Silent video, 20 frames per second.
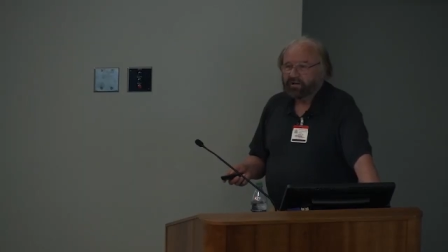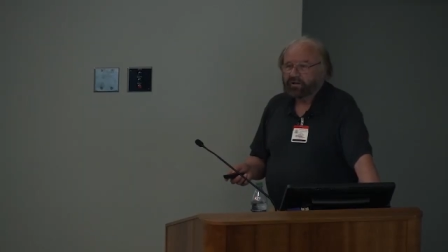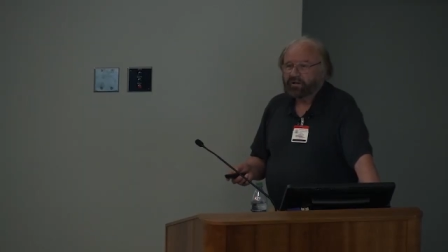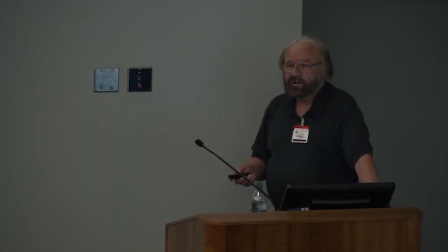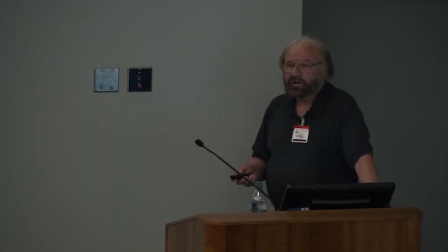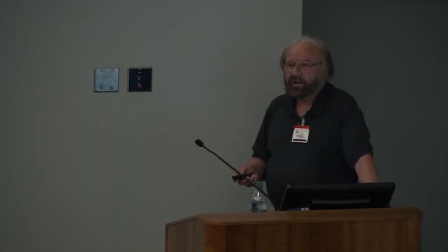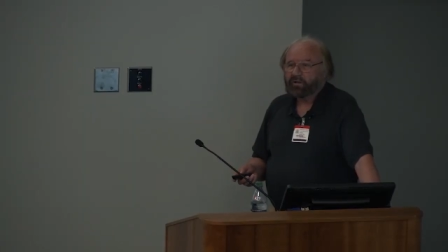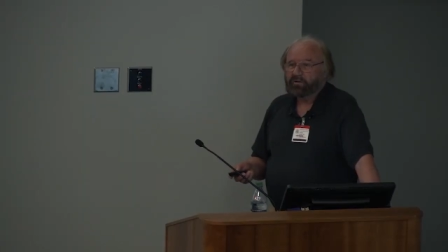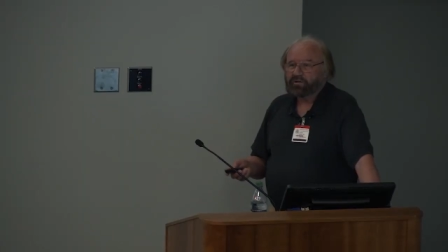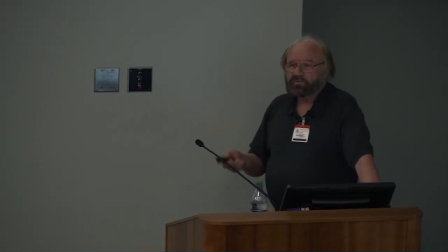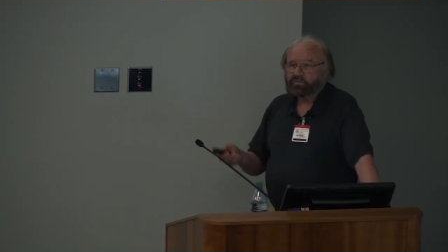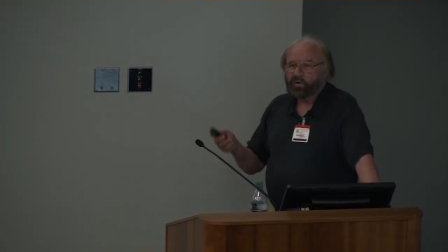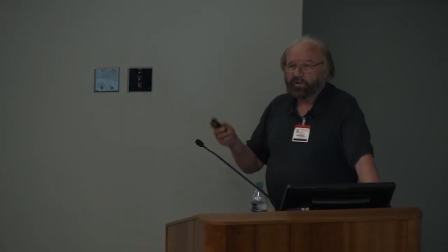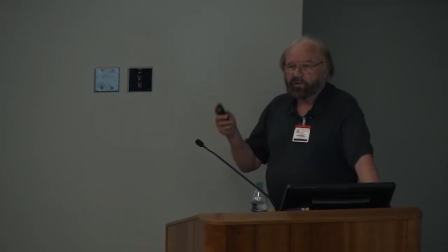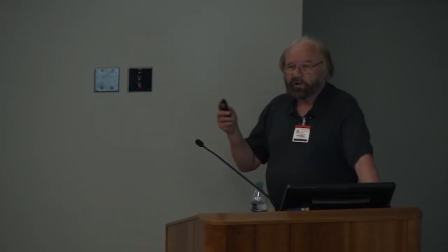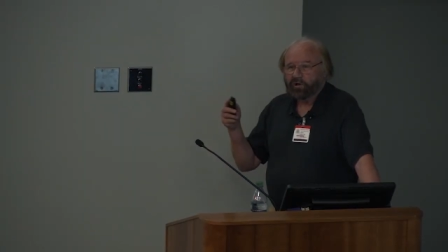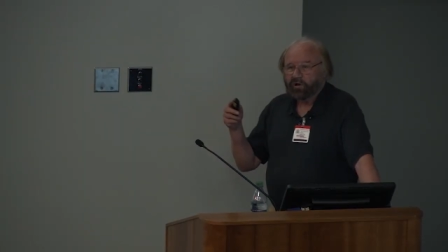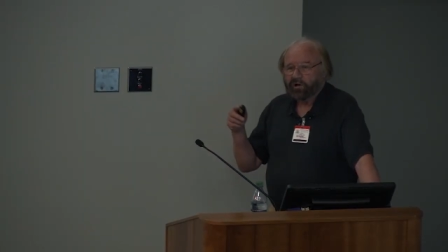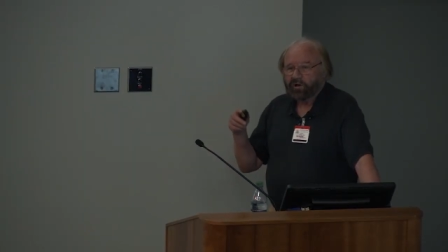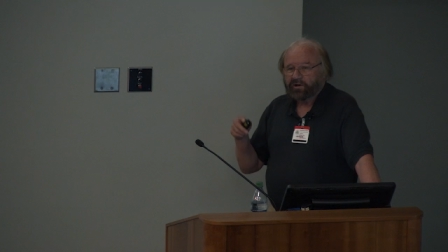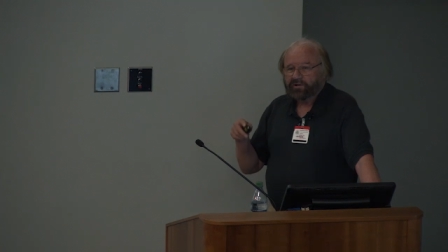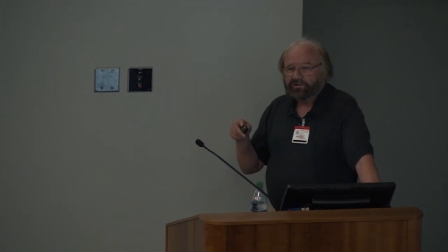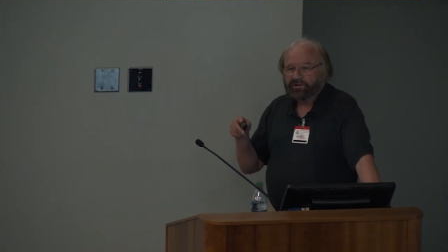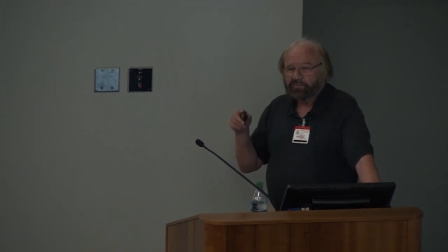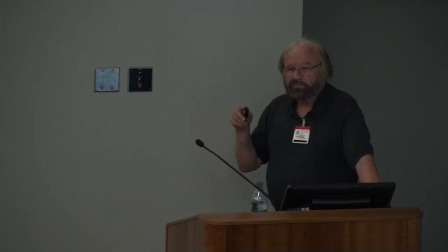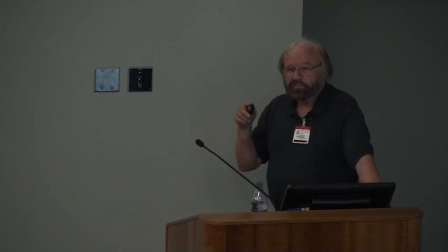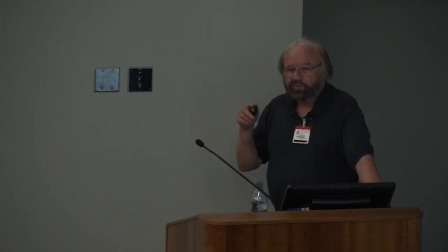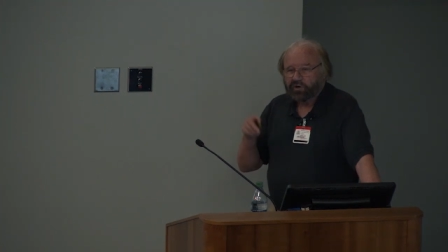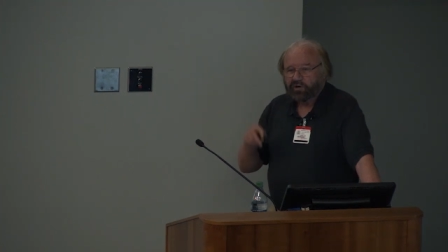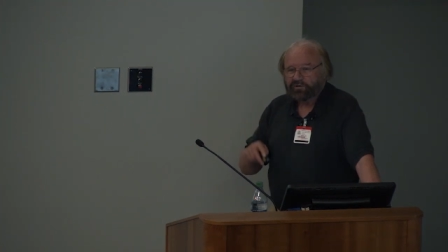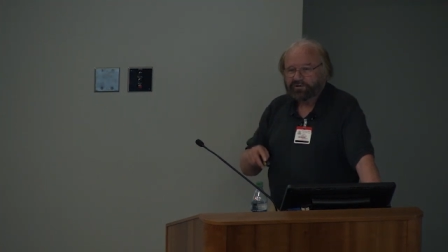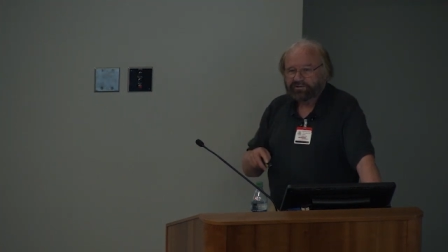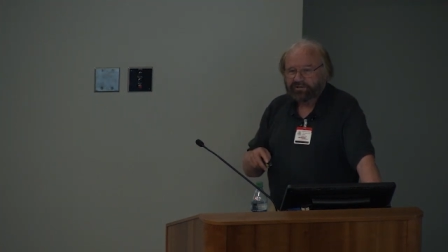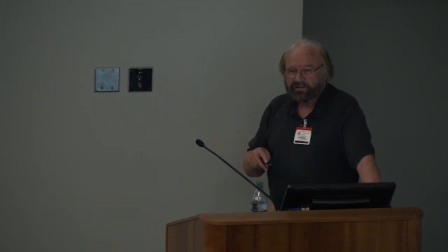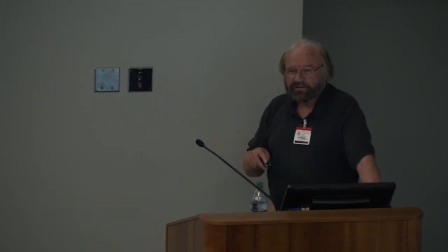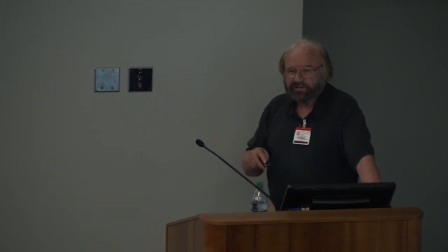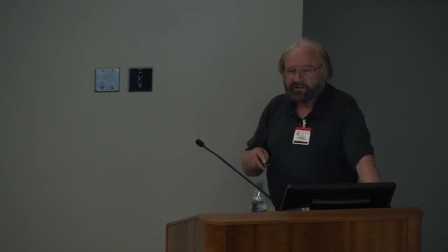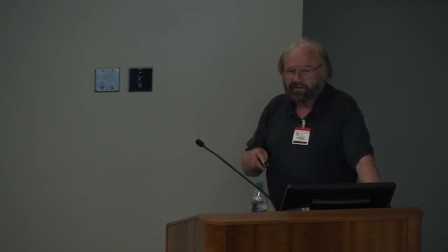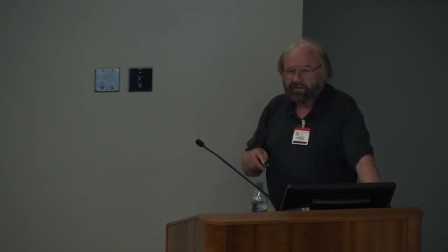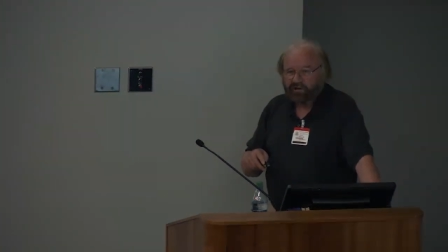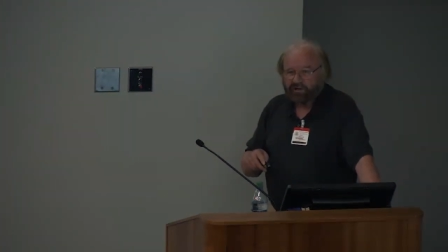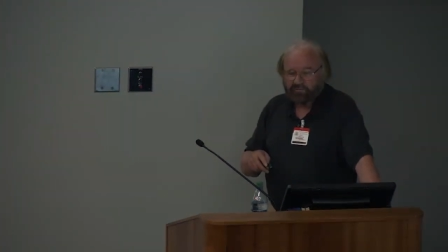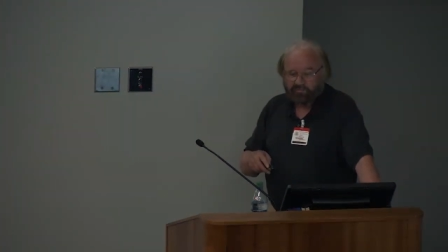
in other words, what the learners can process in the